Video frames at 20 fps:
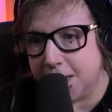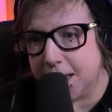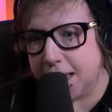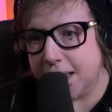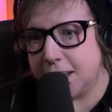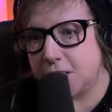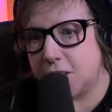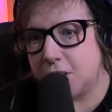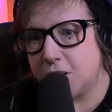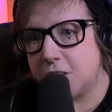And
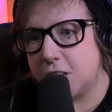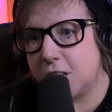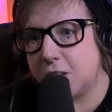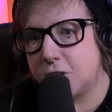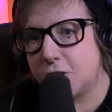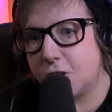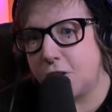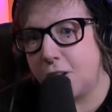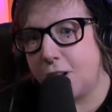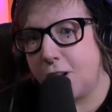it does
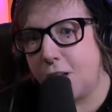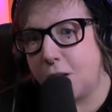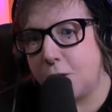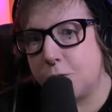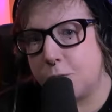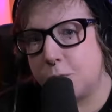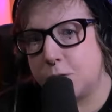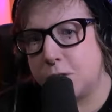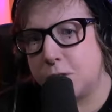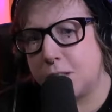touch on a lot
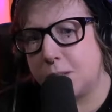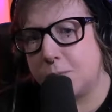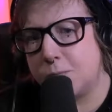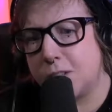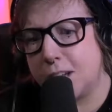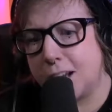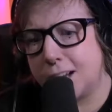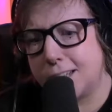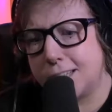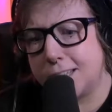of
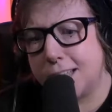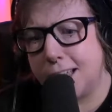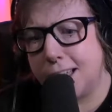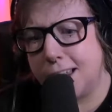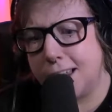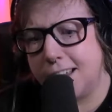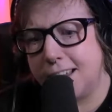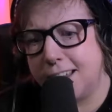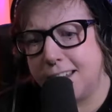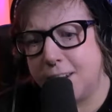subjects that,
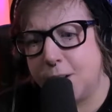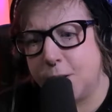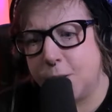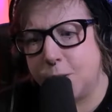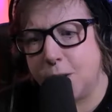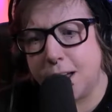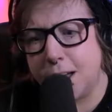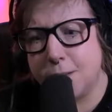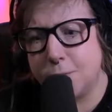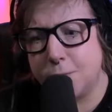you
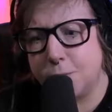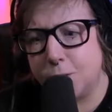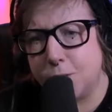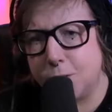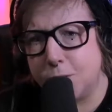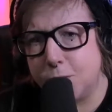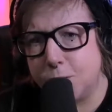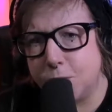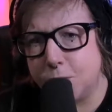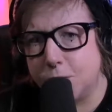know, anyone
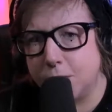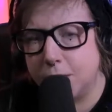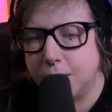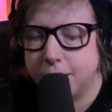who,